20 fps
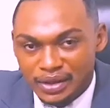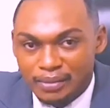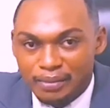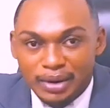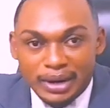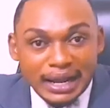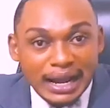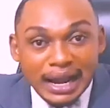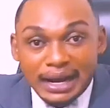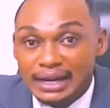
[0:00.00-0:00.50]

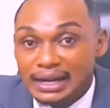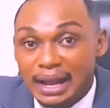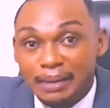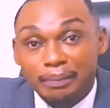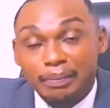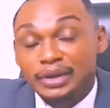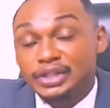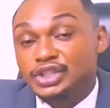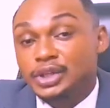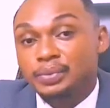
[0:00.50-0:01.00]
Well, the cardinal
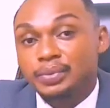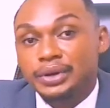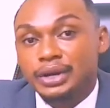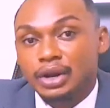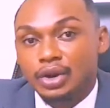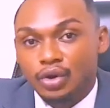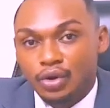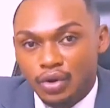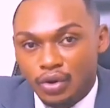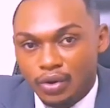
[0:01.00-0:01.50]
principle
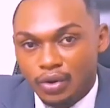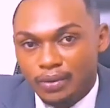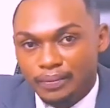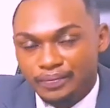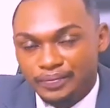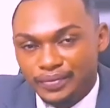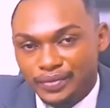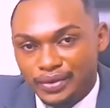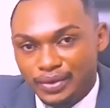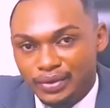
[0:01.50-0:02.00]
in
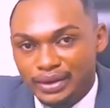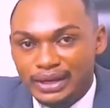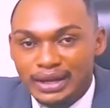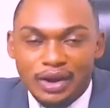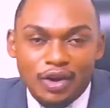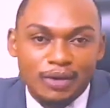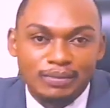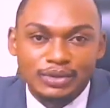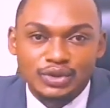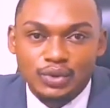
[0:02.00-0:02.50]
law when
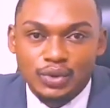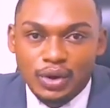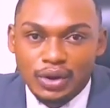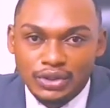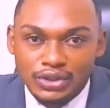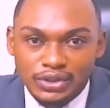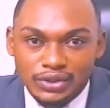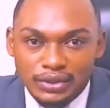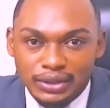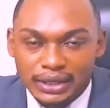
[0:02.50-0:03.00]
it comes to
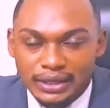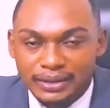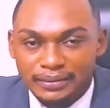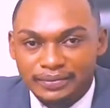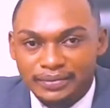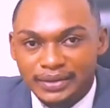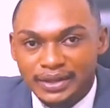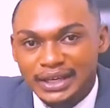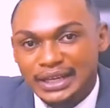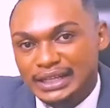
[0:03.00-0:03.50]
custody
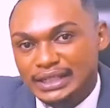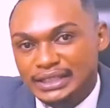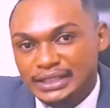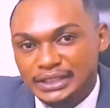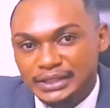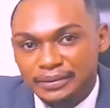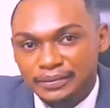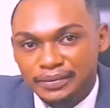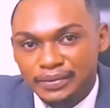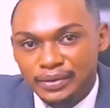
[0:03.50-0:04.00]

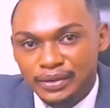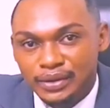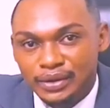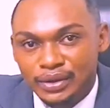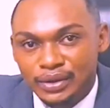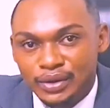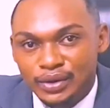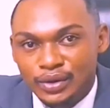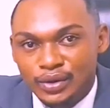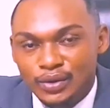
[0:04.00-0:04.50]
is
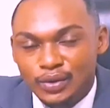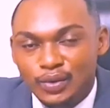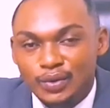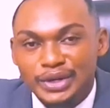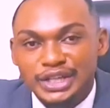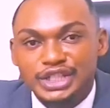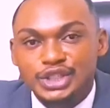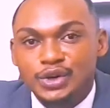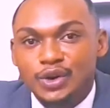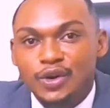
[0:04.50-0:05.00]

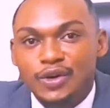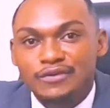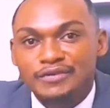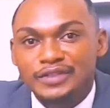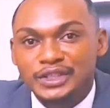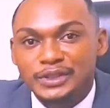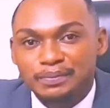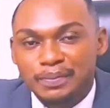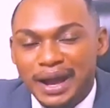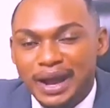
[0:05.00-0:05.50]
which of
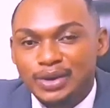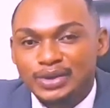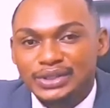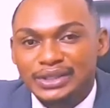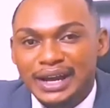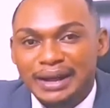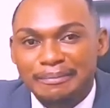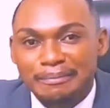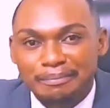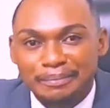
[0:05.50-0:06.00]
the spouse
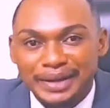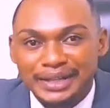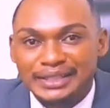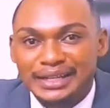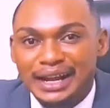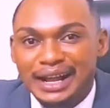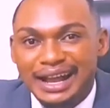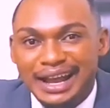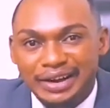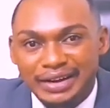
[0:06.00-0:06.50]
can
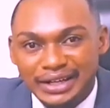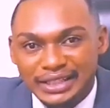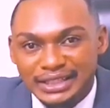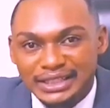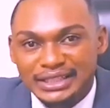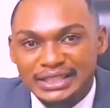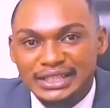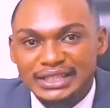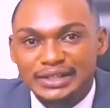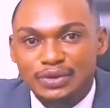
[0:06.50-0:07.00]
better
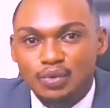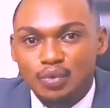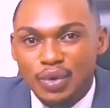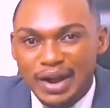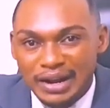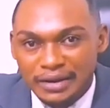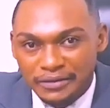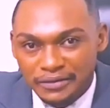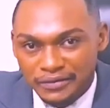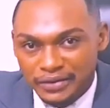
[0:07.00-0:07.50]
guarantee the
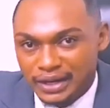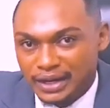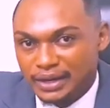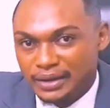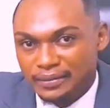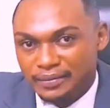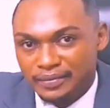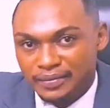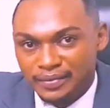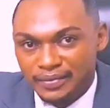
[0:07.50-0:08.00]
welfare
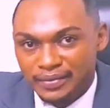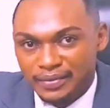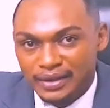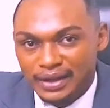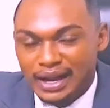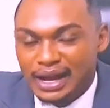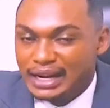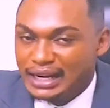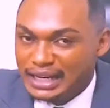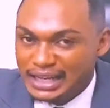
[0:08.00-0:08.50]

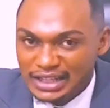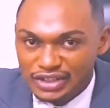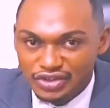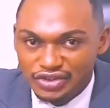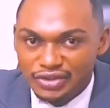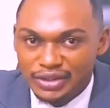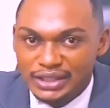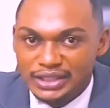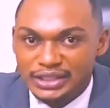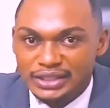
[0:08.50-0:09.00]
and
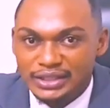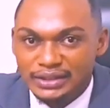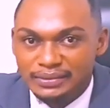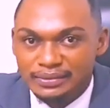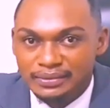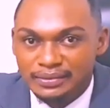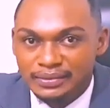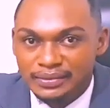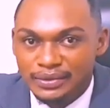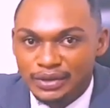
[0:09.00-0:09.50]
interest
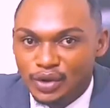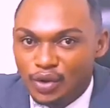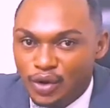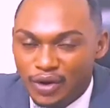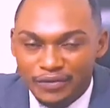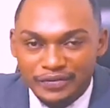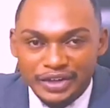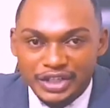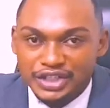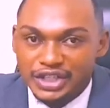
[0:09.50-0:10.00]

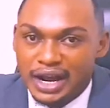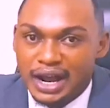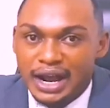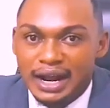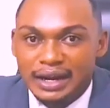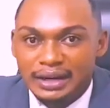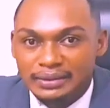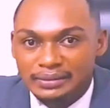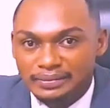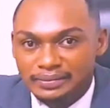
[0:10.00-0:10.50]
of the child.
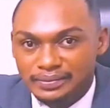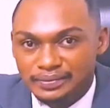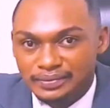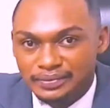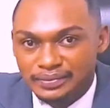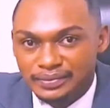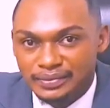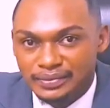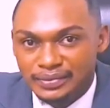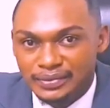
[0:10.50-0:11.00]

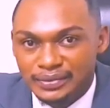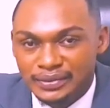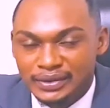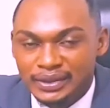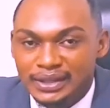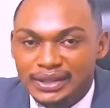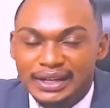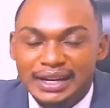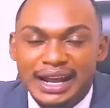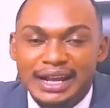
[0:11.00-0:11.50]

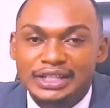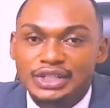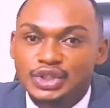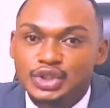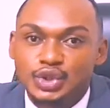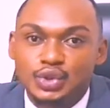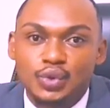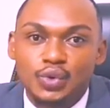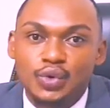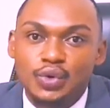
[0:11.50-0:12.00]
There are
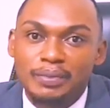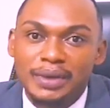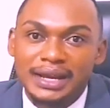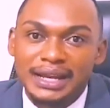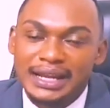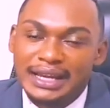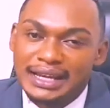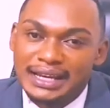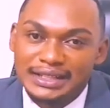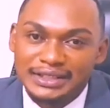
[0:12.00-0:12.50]
so
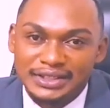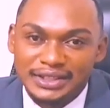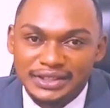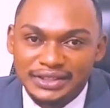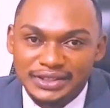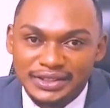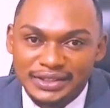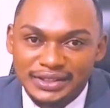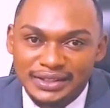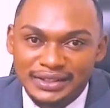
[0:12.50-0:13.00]
many
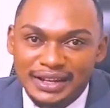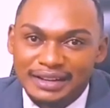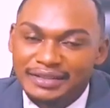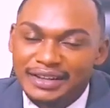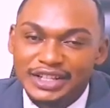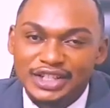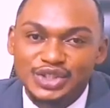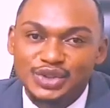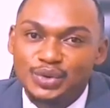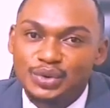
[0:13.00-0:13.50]
cases that
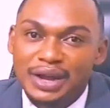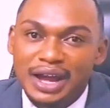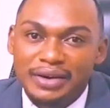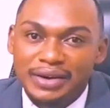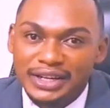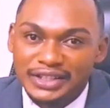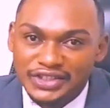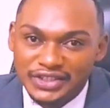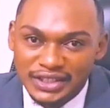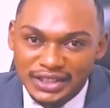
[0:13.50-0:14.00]
there is no
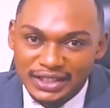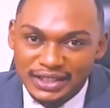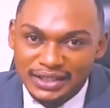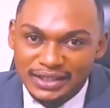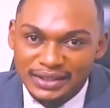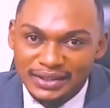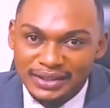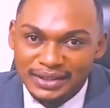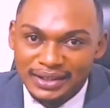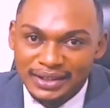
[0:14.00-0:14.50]

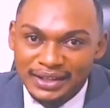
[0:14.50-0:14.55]
guarantee